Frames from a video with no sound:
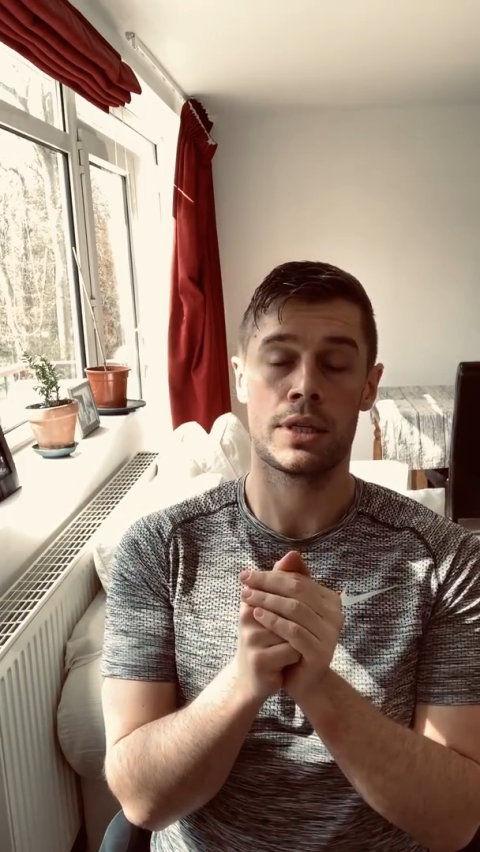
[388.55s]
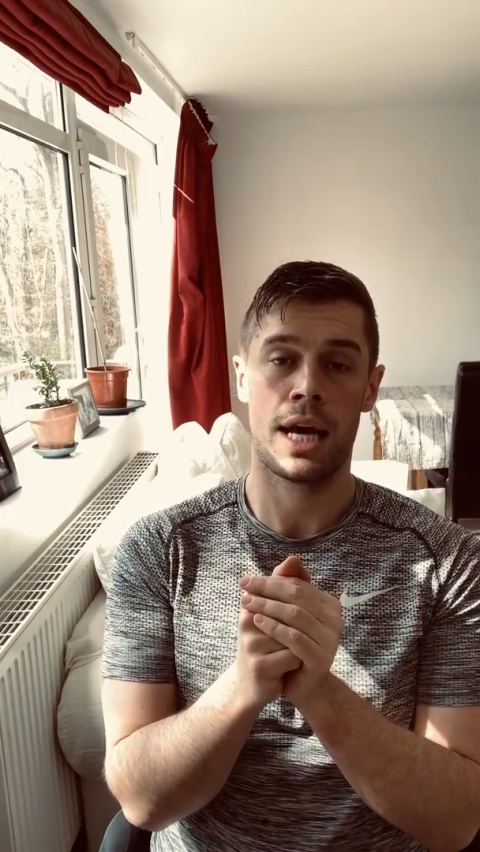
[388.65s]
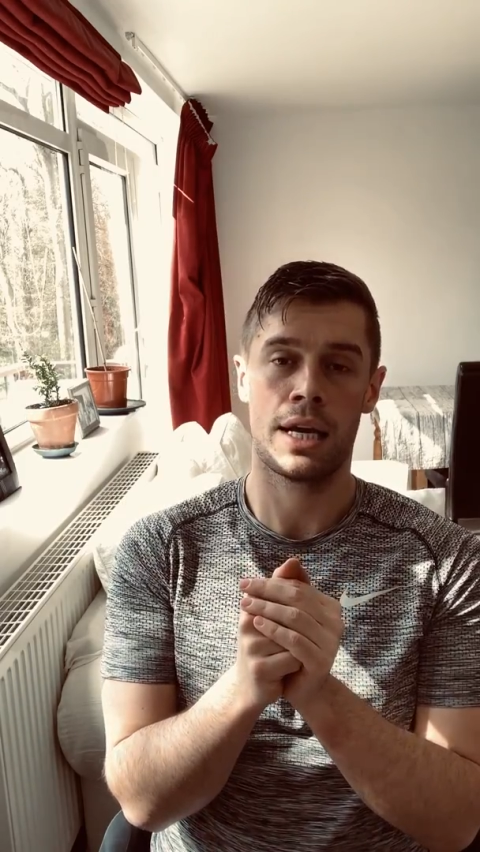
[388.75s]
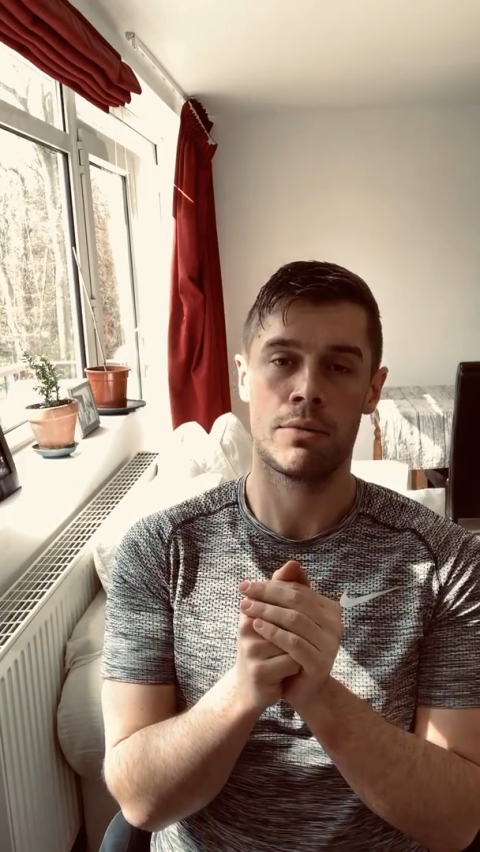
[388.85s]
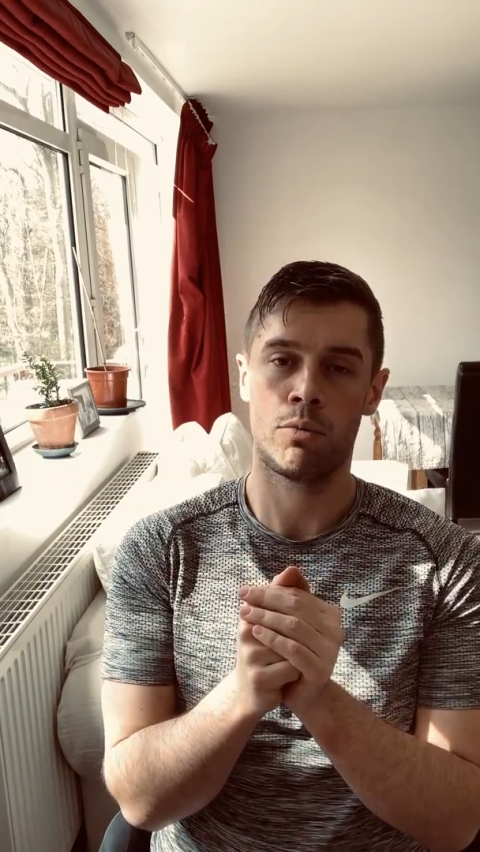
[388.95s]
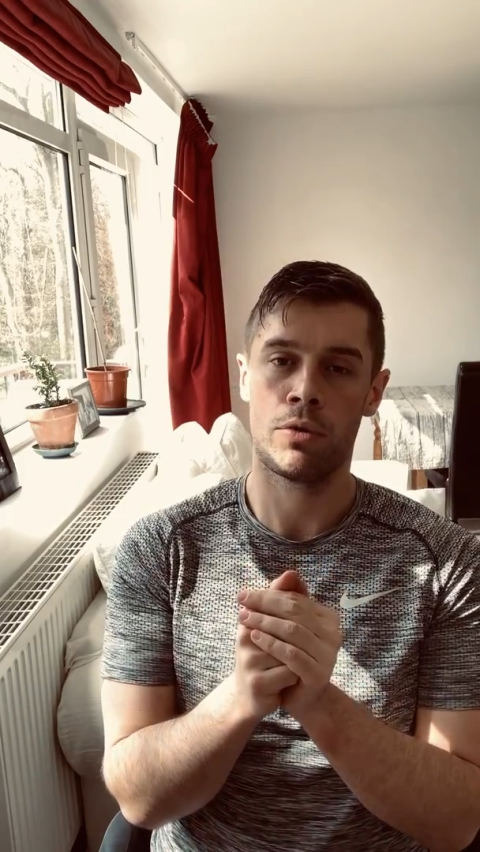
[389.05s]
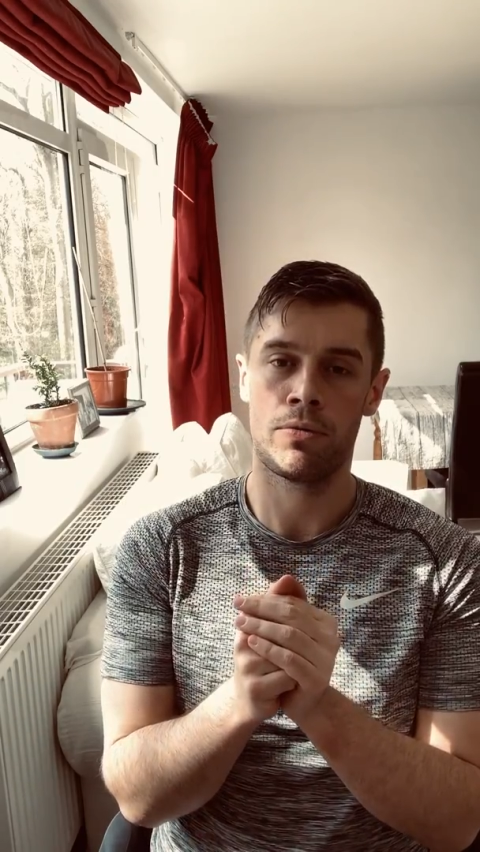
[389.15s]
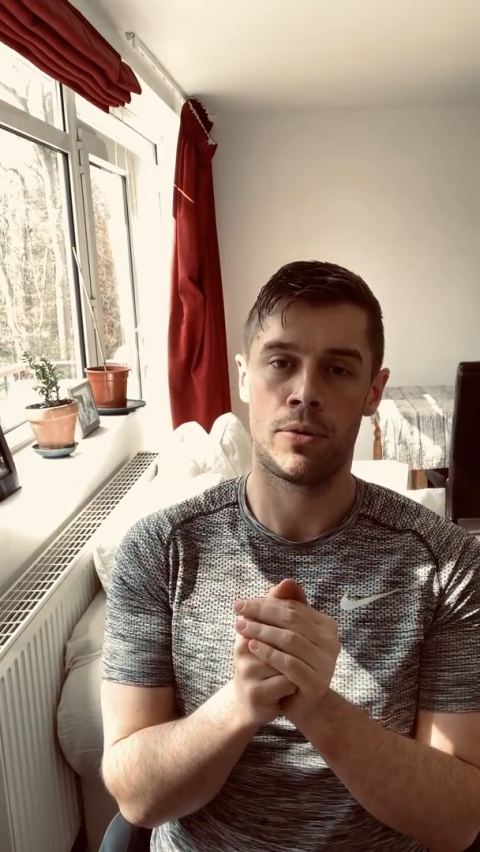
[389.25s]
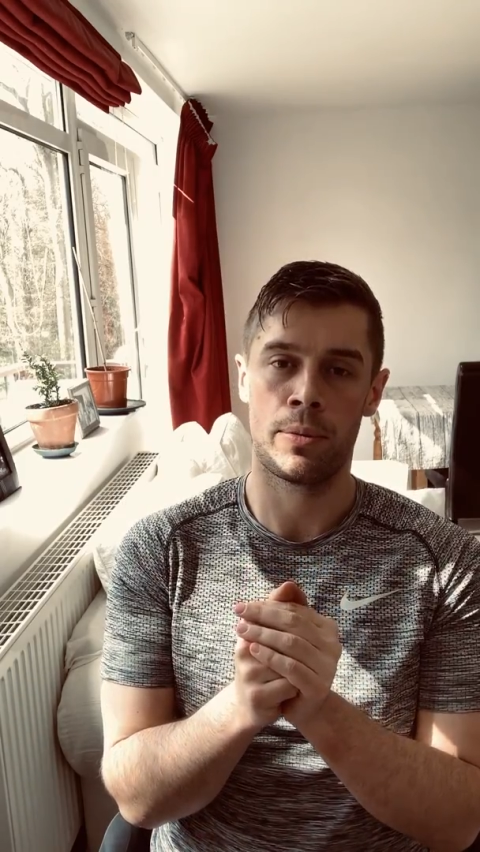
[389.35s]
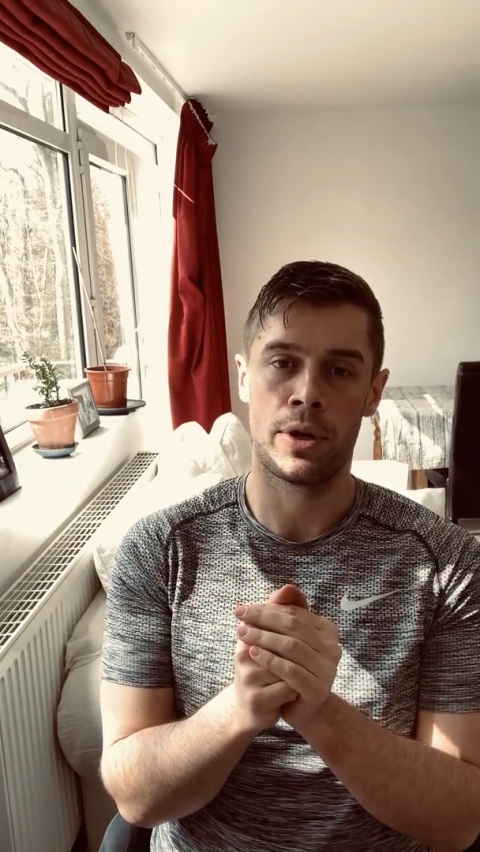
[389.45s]
down in one
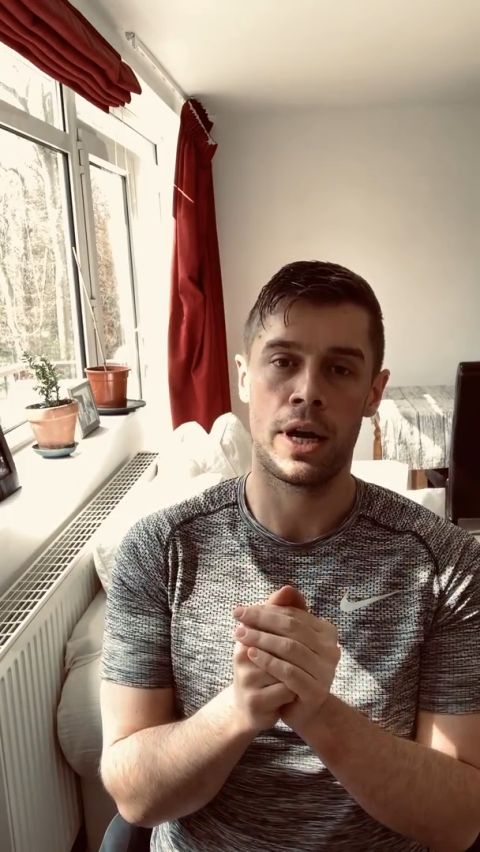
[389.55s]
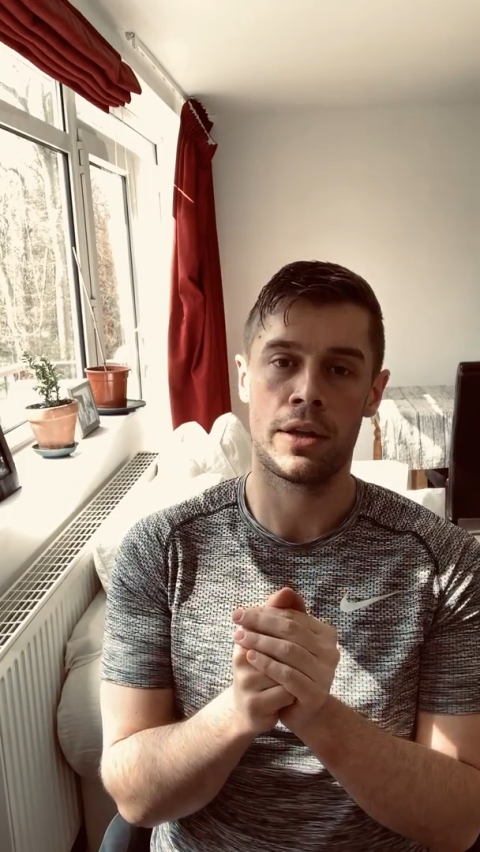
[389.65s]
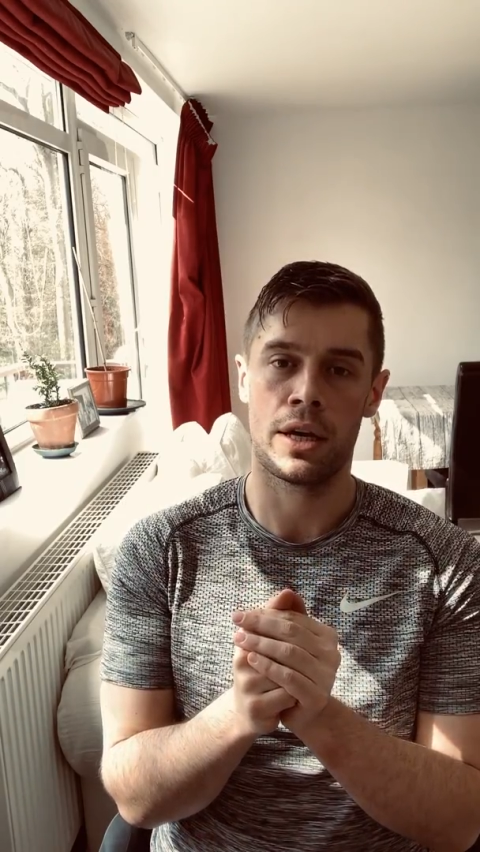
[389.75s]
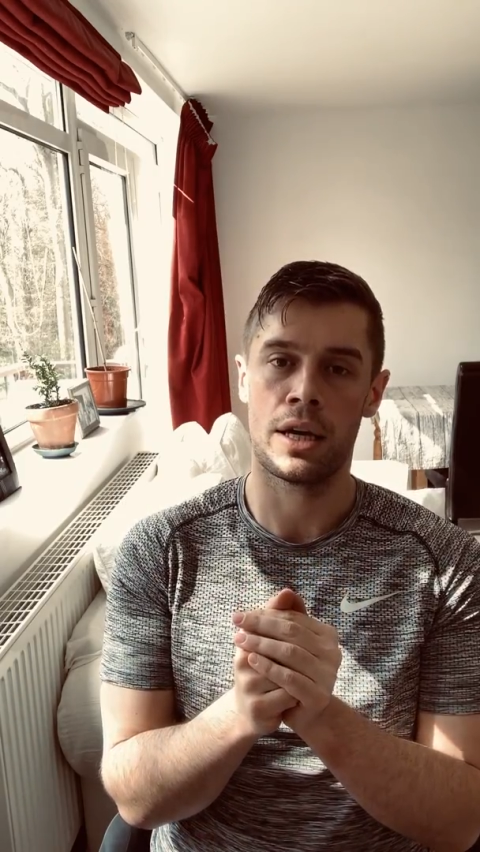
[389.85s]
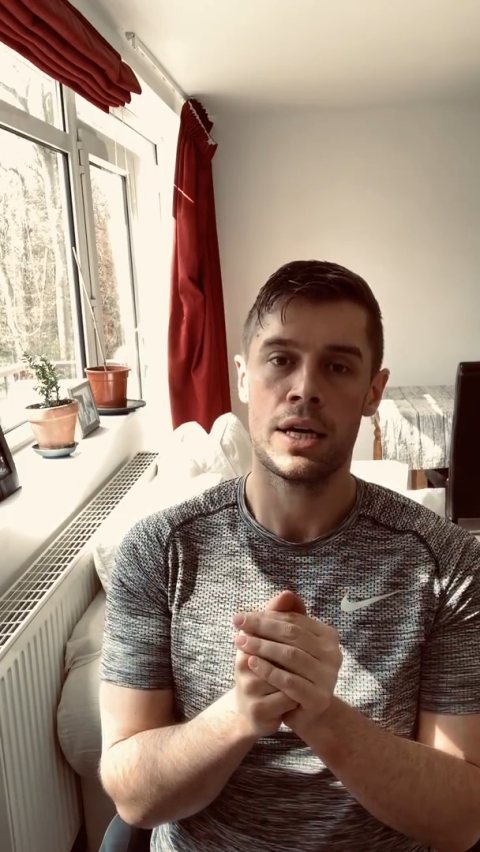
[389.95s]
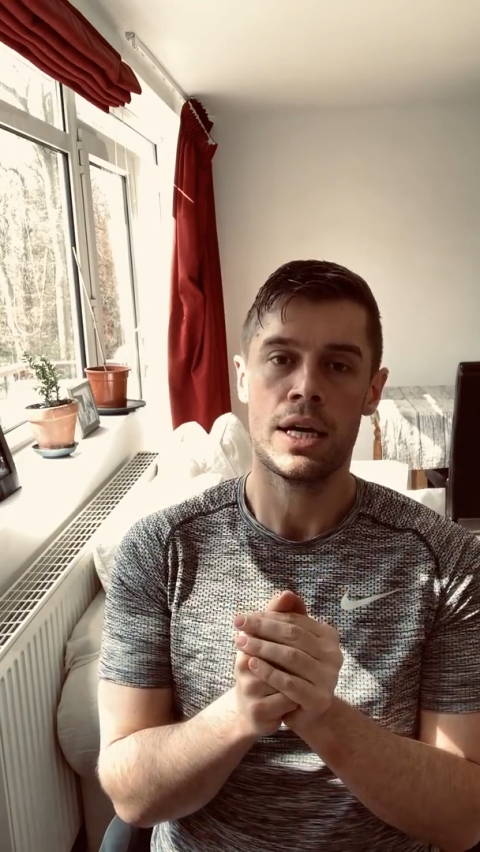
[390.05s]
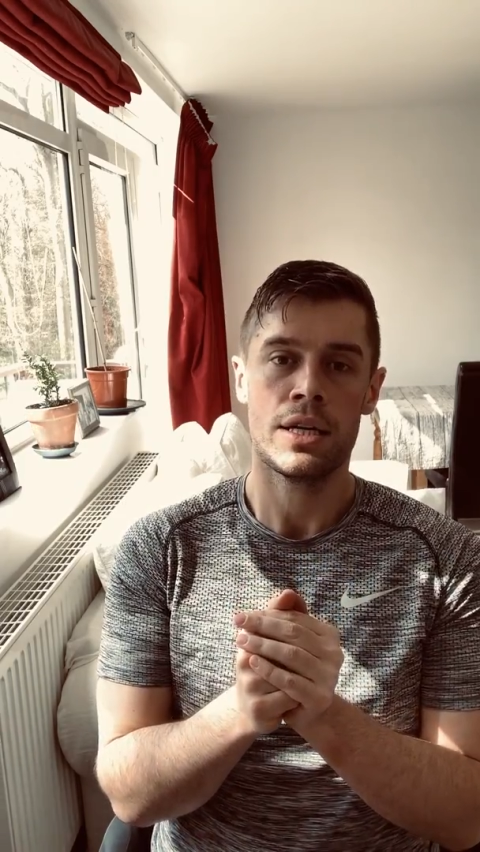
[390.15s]
form or another.